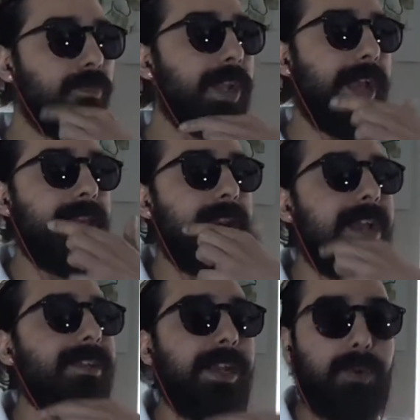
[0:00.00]
and then
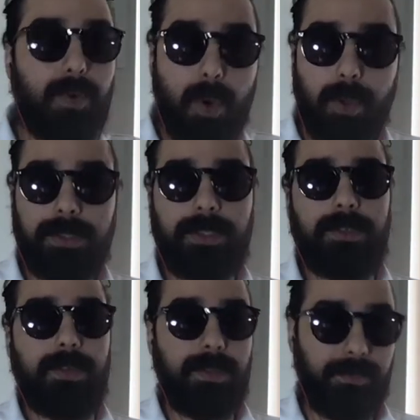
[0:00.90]
as I grew
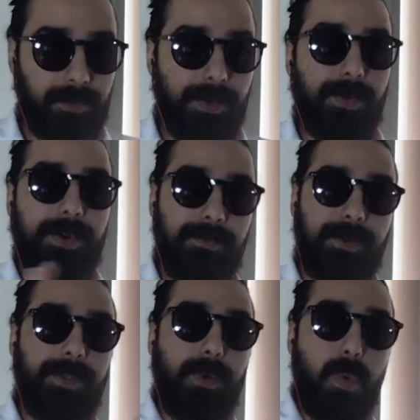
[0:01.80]
older, the further and
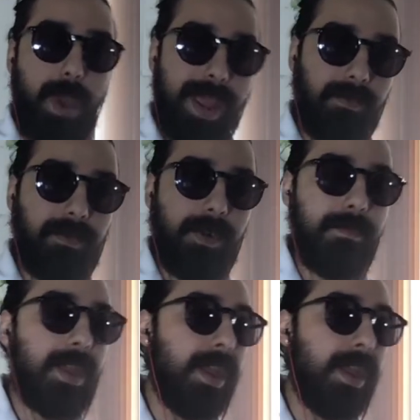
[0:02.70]
further away from